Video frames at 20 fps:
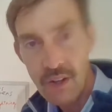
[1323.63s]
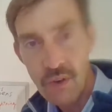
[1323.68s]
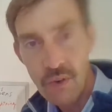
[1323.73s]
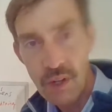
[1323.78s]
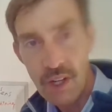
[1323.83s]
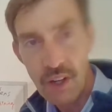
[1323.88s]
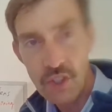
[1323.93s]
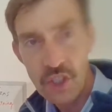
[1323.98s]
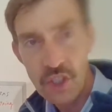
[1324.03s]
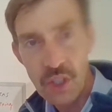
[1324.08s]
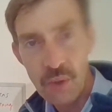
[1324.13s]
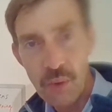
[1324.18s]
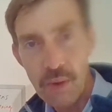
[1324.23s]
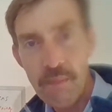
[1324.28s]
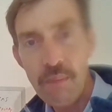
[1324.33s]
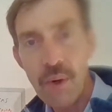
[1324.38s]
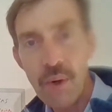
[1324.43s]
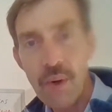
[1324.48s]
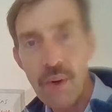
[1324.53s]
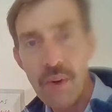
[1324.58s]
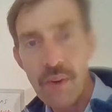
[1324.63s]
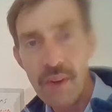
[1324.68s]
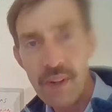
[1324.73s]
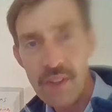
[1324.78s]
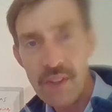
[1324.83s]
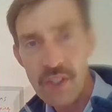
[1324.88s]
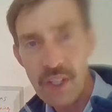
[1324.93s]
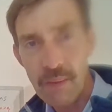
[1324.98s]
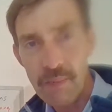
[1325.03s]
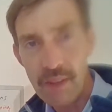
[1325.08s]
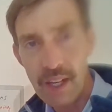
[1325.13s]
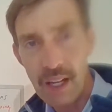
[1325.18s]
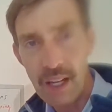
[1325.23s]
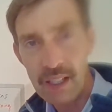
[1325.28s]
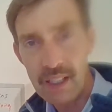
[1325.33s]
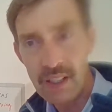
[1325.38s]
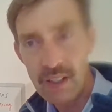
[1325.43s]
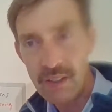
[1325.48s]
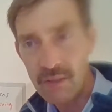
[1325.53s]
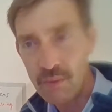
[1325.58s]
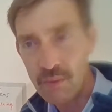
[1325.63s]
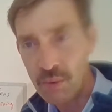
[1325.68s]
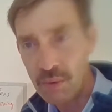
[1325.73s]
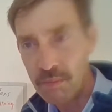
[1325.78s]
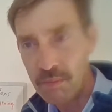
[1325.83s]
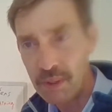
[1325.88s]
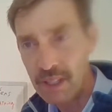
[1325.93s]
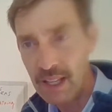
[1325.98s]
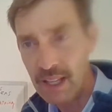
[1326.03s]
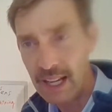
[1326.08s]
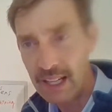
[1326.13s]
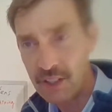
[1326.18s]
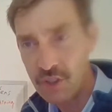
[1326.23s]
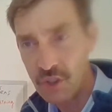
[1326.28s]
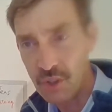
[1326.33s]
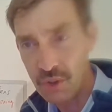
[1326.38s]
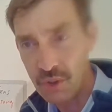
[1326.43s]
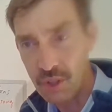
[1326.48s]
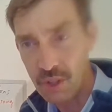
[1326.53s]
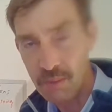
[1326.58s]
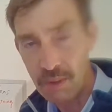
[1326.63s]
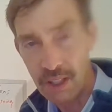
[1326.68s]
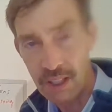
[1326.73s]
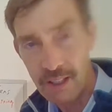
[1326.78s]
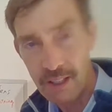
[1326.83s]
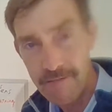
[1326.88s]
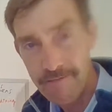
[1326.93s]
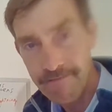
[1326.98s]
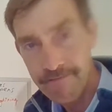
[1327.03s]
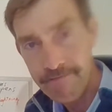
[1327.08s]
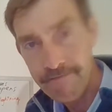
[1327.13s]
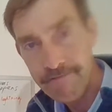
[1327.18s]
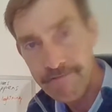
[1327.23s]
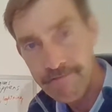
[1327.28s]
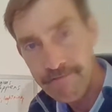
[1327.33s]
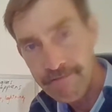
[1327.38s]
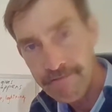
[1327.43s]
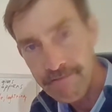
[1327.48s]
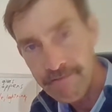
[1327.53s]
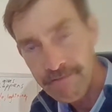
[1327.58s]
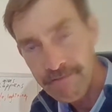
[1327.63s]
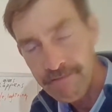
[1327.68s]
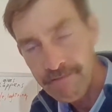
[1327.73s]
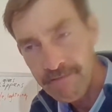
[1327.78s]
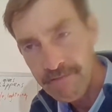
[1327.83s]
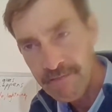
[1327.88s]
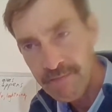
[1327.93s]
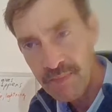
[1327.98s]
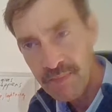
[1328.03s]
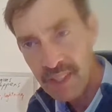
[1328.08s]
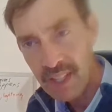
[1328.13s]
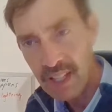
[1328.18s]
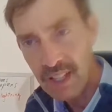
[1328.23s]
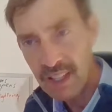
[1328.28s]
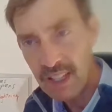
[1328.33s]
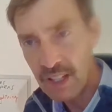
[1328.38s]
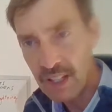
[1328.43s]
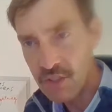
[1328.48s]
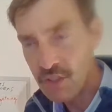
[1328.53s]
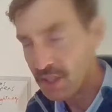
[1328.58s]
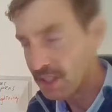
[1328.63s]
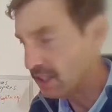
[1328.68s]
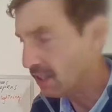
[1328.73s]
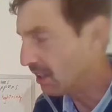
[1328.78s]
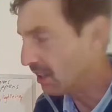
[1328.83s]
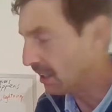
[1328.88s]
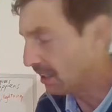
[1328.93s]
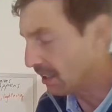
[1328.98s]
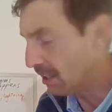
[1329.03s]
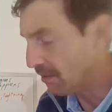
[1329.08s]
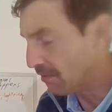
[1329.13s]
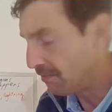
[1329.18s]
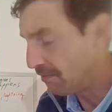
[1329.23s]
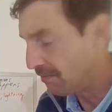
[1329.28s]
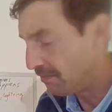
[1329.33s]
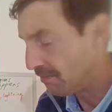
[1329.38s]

What else can we burn? Something that would be exothermic. Anything else you can think of?